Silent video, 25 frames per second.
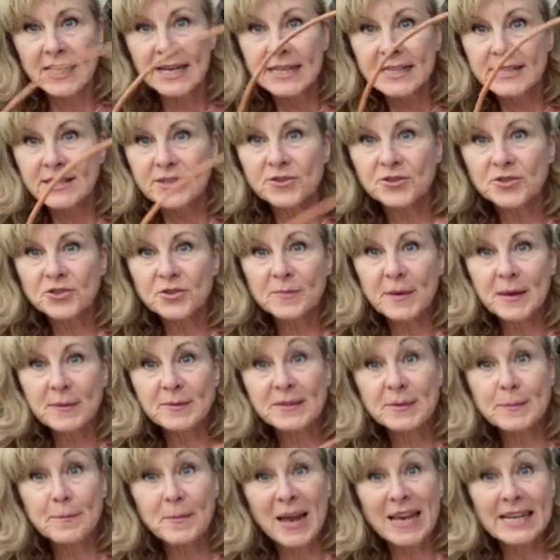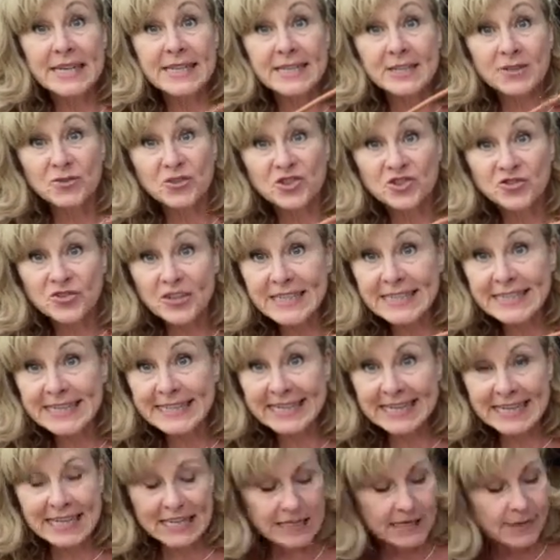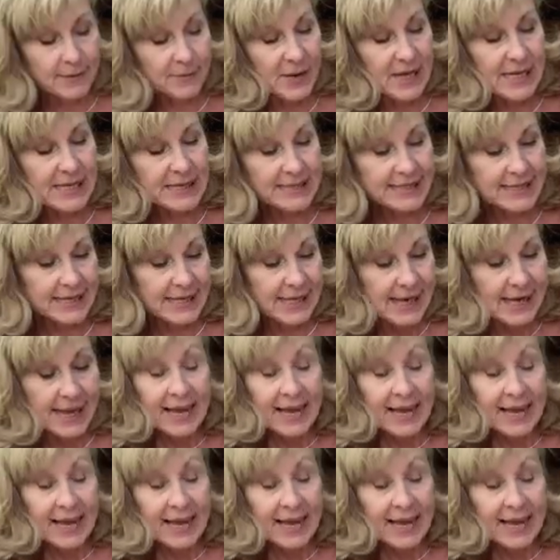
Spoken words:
so you should be able to bend it or straighten it a little bit.